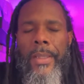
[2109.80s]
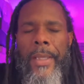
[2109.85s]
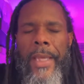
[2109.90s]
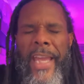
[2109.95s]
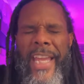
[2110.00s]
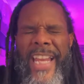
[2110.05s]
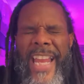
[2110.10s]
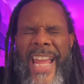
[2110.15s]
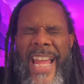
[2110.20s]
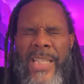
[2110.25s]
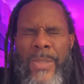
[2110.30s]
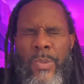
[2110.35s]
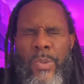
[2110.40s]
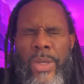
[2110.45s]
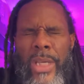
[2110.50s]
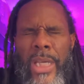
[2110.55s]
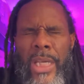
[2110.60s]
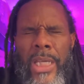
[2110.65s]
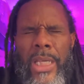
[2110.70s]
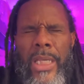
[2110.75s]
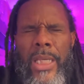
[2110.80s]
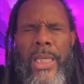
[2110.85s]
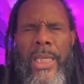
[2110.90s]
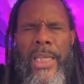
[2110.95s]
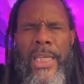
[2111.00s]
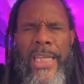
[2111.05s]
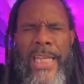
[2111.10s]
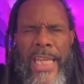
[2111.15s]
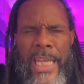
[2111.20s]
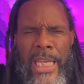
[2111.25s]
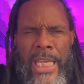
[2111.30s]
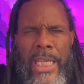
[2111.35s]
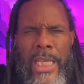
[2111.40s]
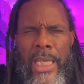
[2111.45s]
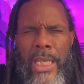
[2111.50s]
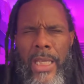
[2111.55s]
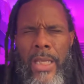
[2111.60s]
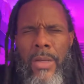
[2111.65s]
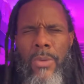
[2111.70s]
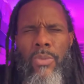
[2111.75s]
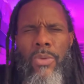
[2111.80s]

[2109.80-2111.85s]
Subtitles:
And as we and he